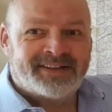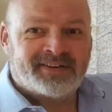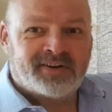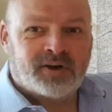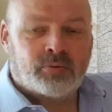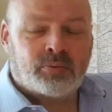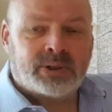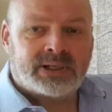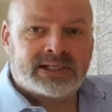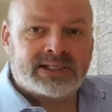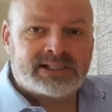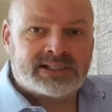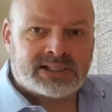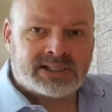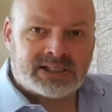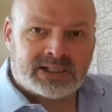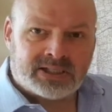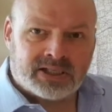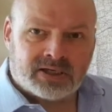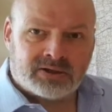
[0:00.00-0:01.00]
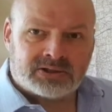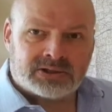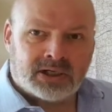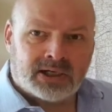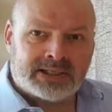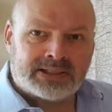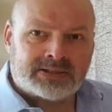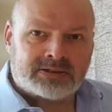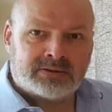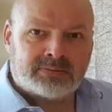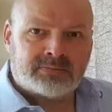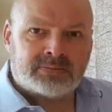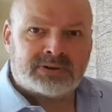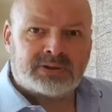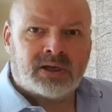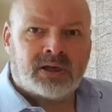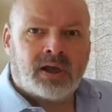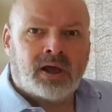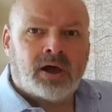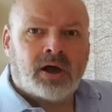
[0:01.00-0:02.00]
We can see those items
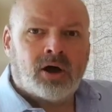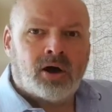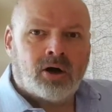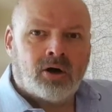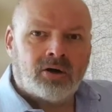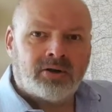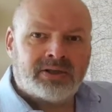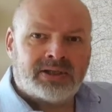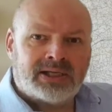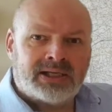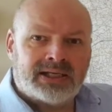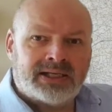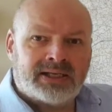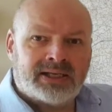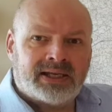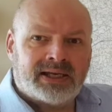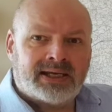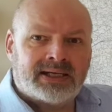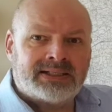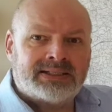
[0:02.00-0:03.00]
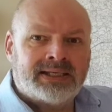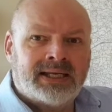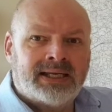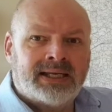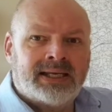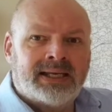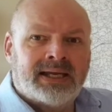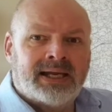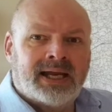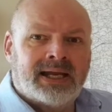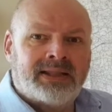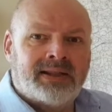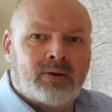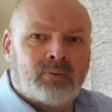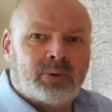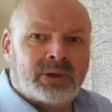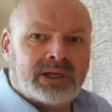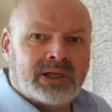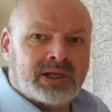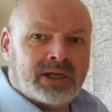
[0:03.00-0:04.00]
on the index, and then
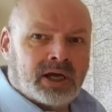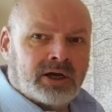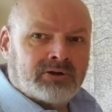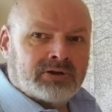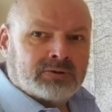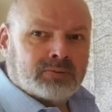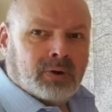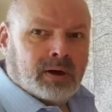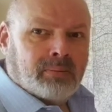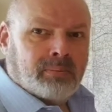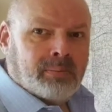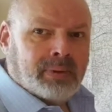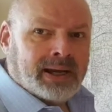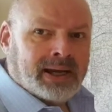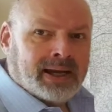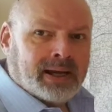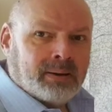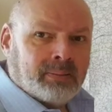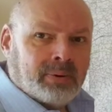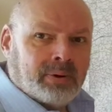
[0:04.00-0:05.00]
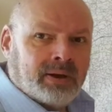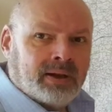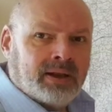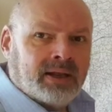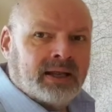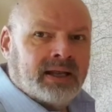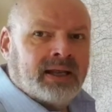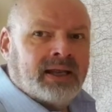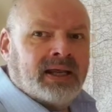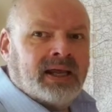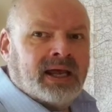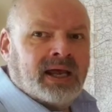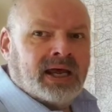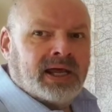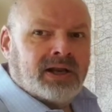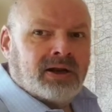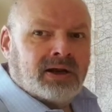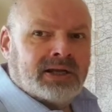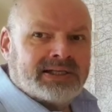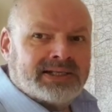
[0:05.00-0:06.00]
we can go to our map
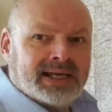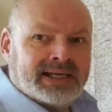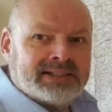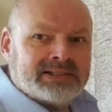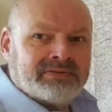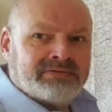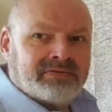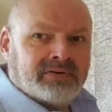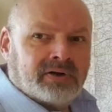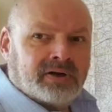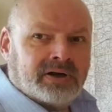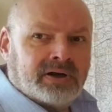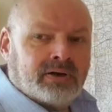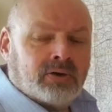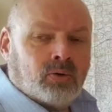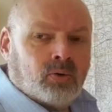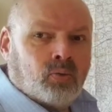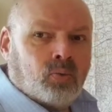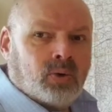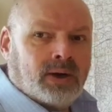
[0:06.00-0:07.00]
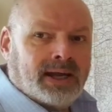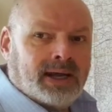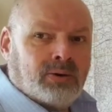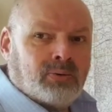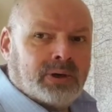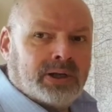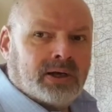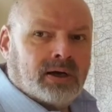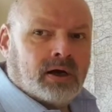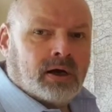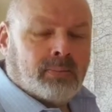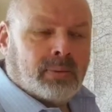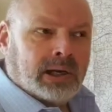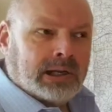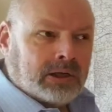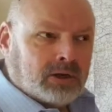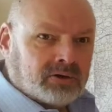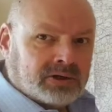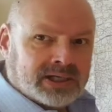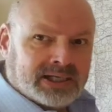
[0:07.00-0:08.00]
and identify where we are by
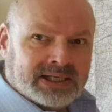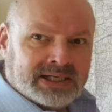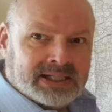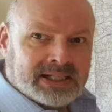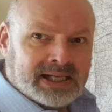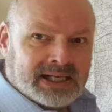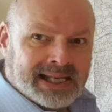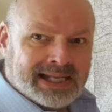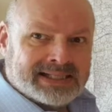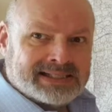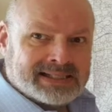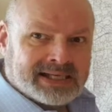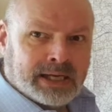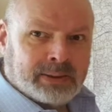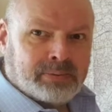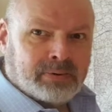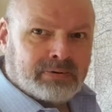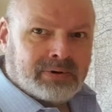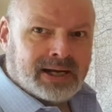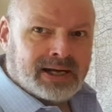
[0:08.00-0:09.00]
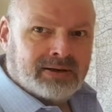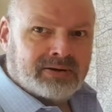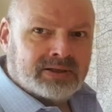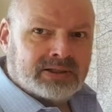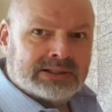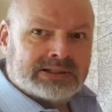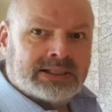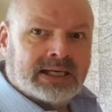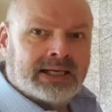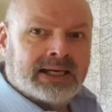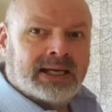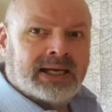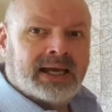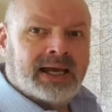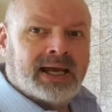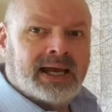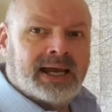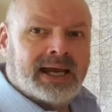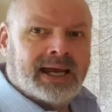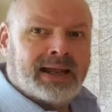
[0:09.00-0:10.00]
looking at the landscape around us
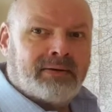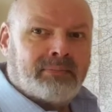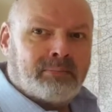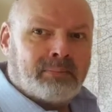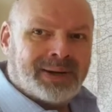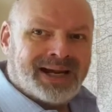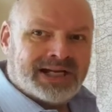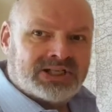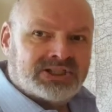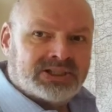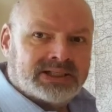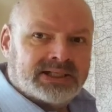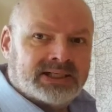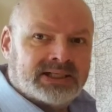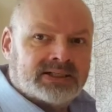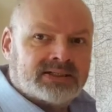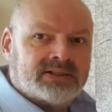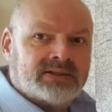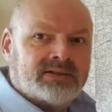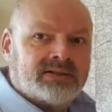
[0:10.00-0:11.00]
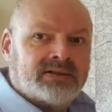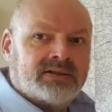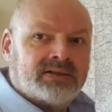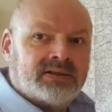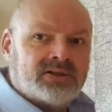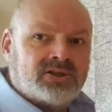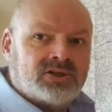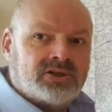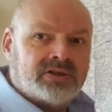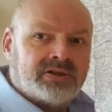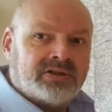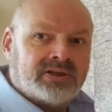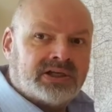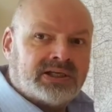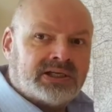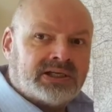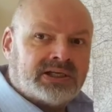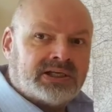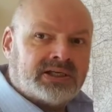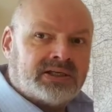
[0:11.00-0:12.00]
and matching it to
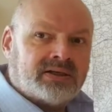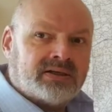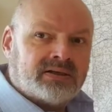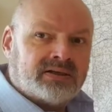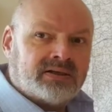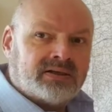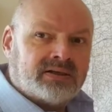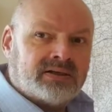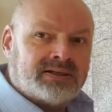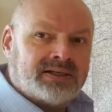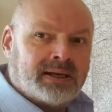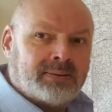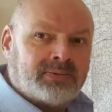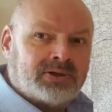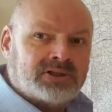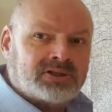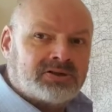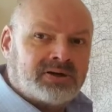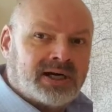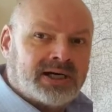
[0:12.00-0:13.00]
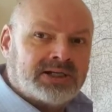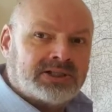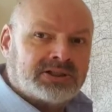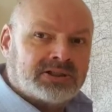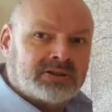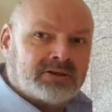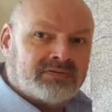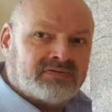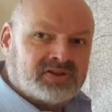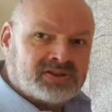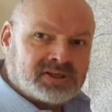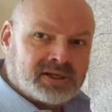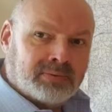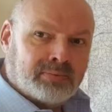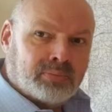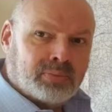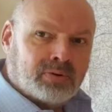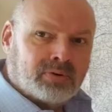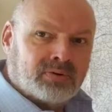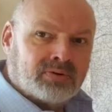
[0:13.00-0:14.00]
the demonstration of
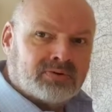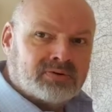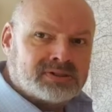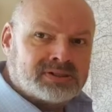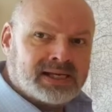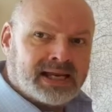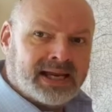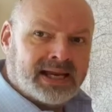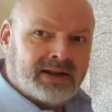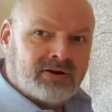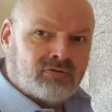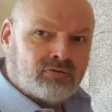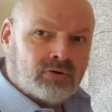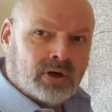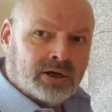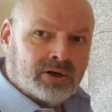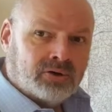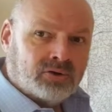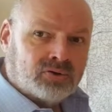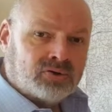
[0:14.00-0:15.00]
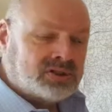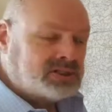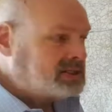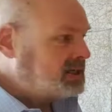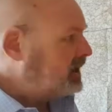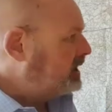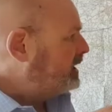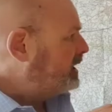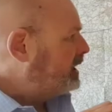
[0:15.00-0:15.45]
symbols and roads